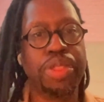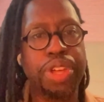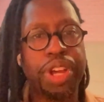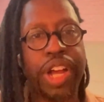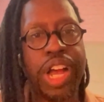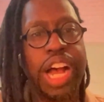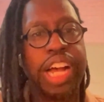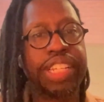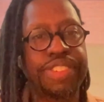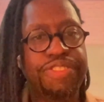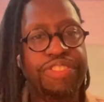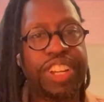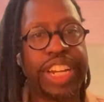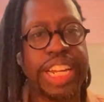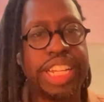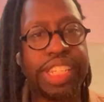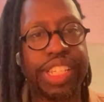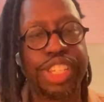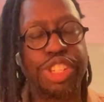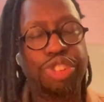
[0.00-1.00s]

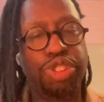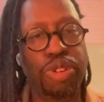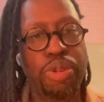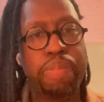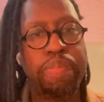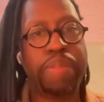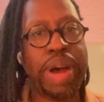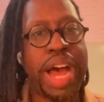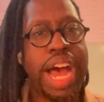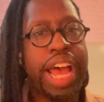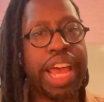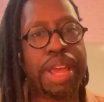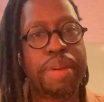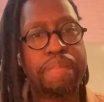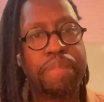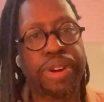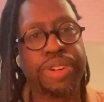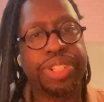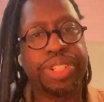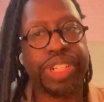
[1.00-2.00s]
confidence to buy and
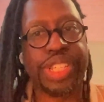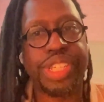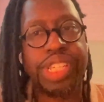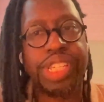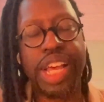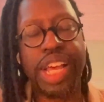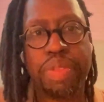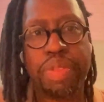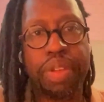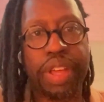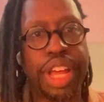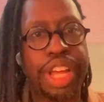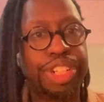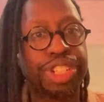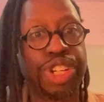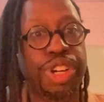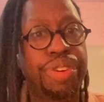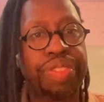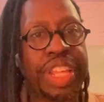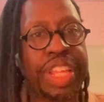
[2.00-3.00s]
purchase a
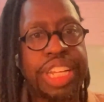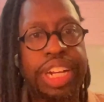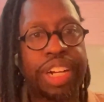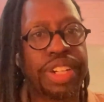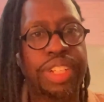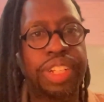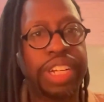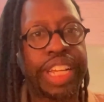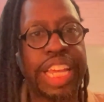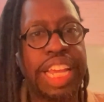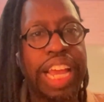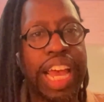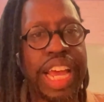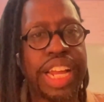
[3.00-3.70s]
shirt that they're looking at.